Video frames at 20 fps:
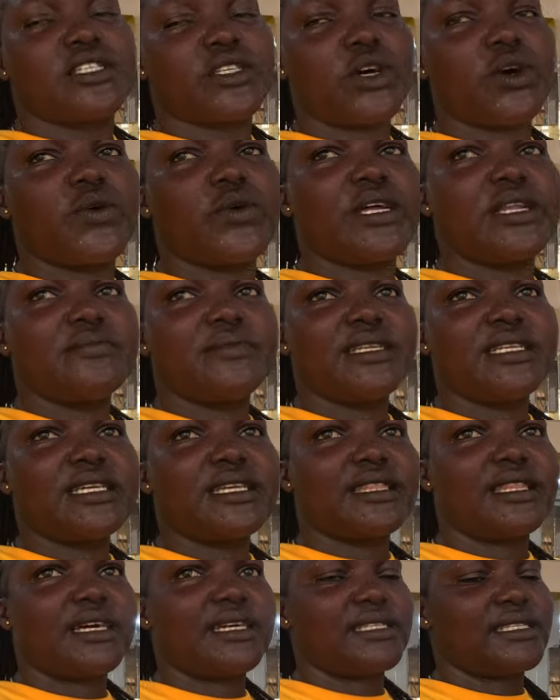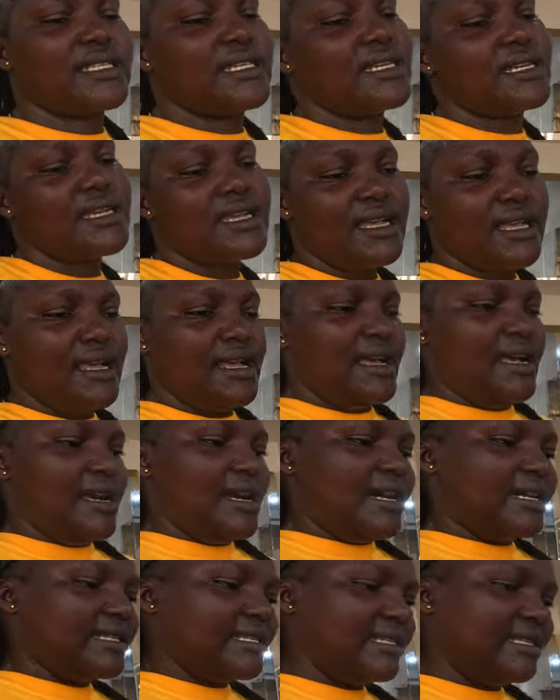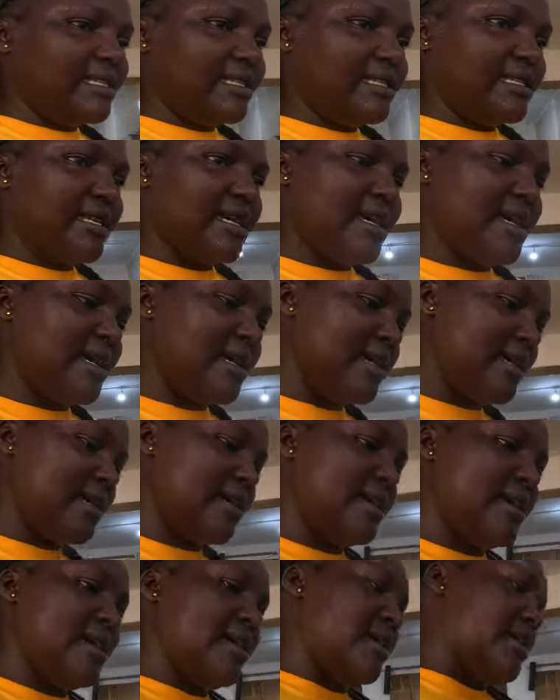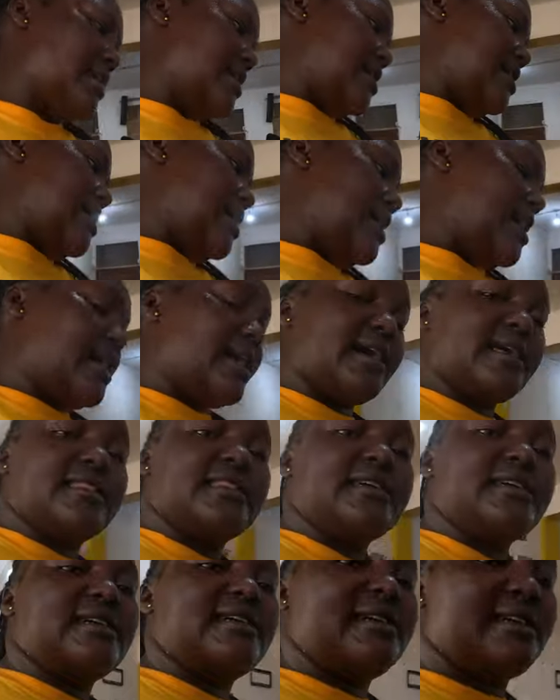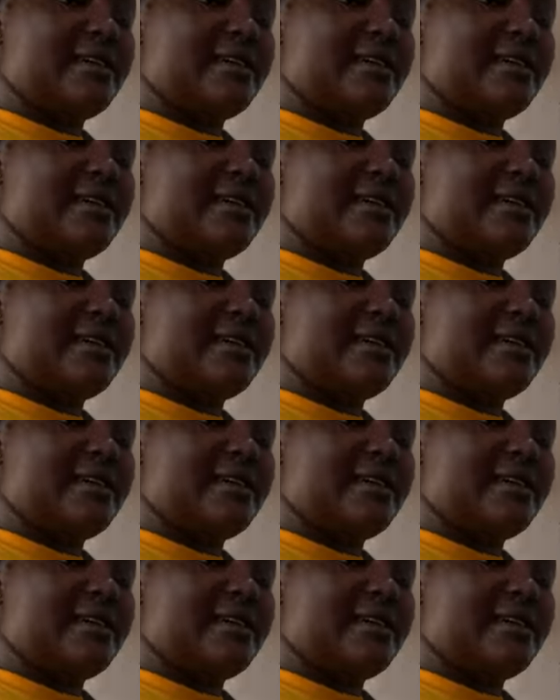so well, meaning that at least the